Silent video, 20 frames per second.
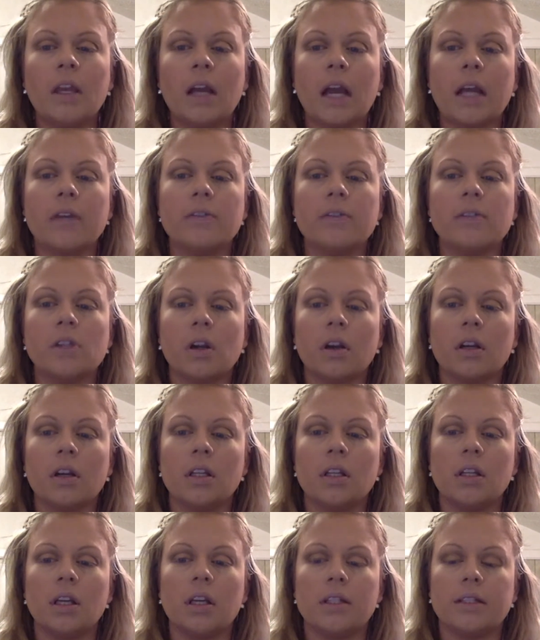I have
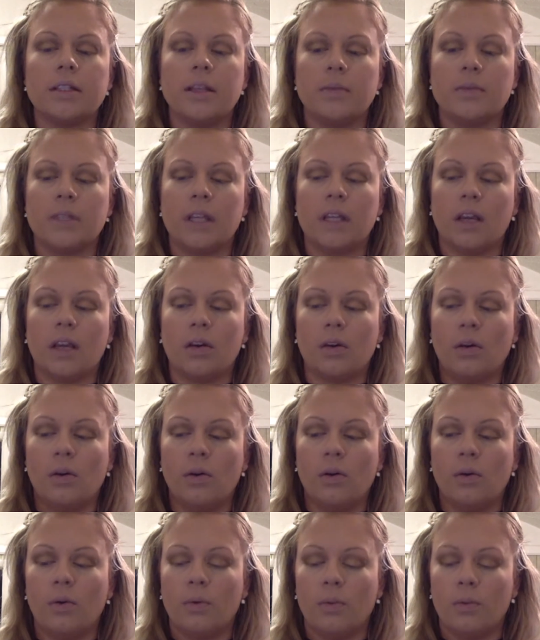started attempting
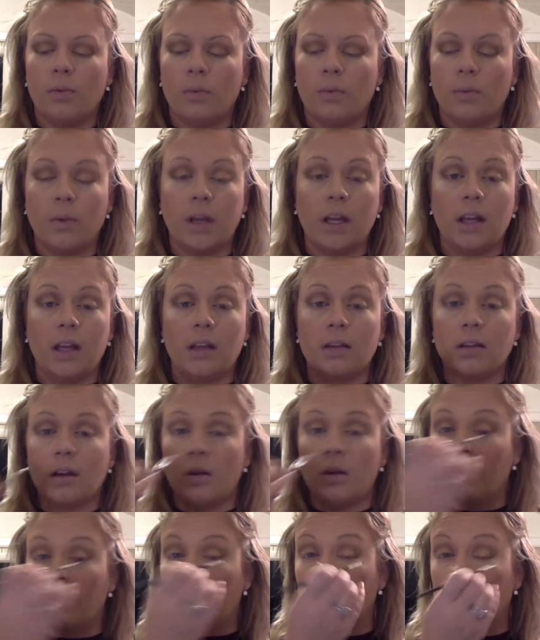
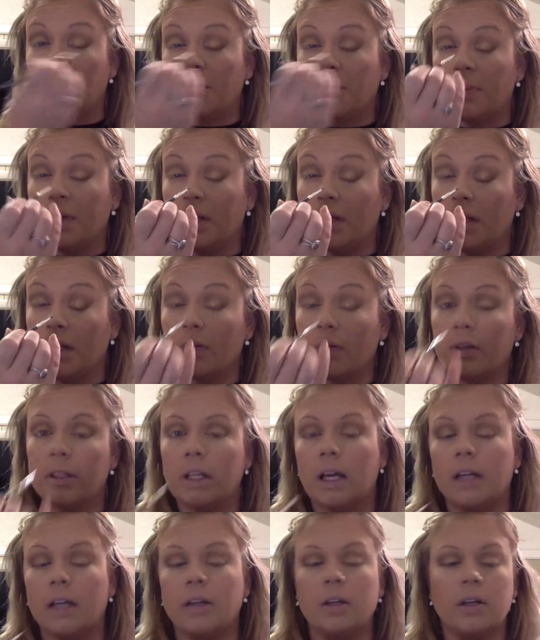not winged, but liquid
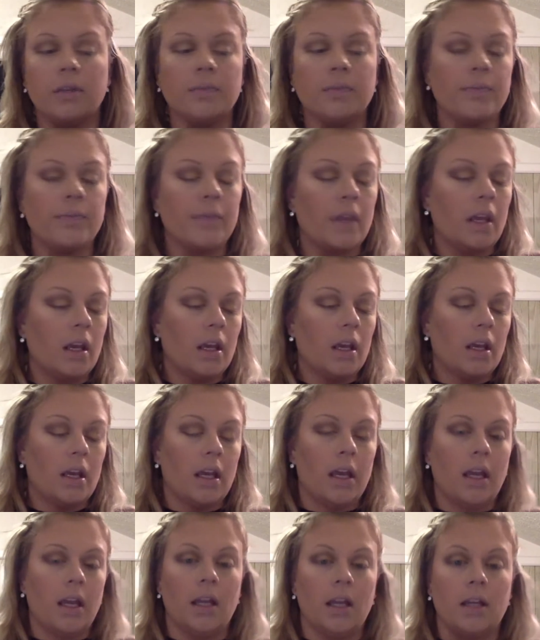liner,
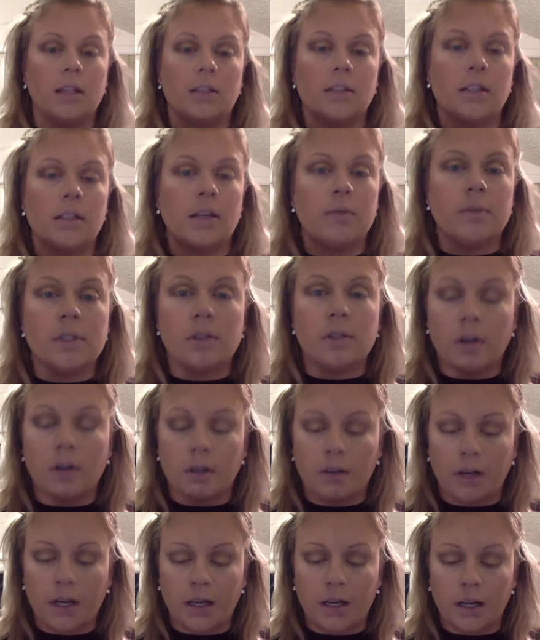and I'm still
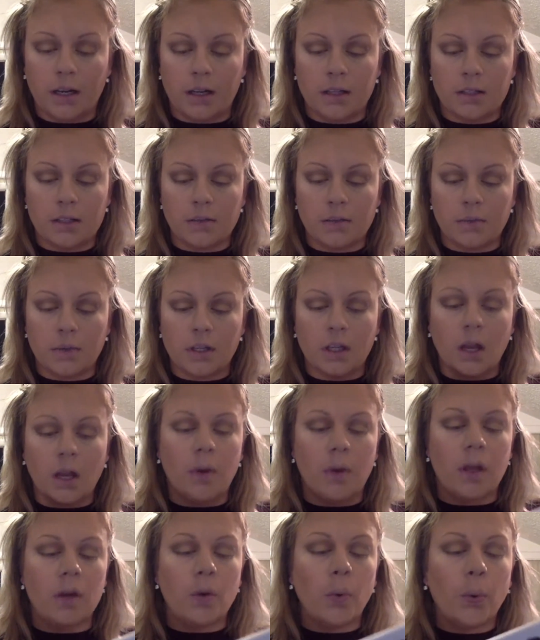not great at it. So I'm going to go
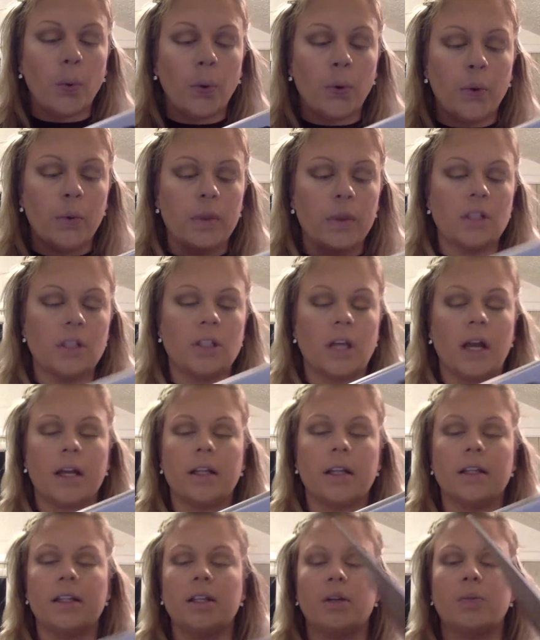in with the
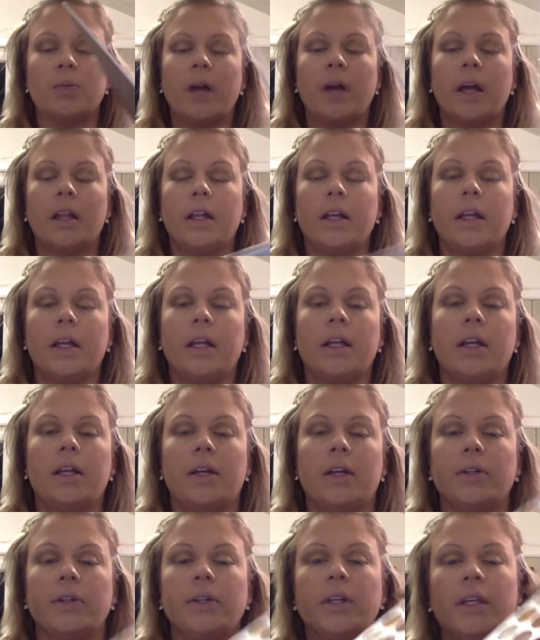Jaclyn Hill palette
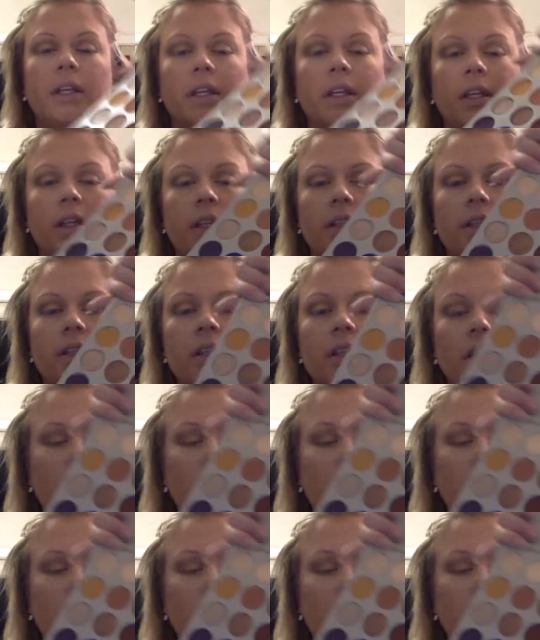again